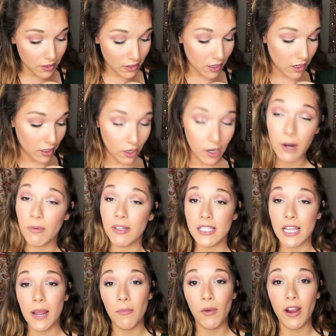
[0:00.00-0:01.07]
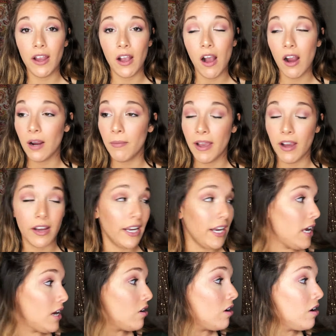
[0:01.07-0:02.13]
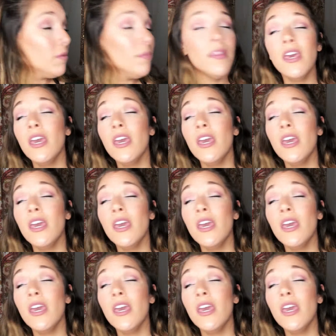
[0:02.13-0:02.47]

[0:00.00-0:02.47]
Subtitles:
The current ones that I'm wearing are American Eagle.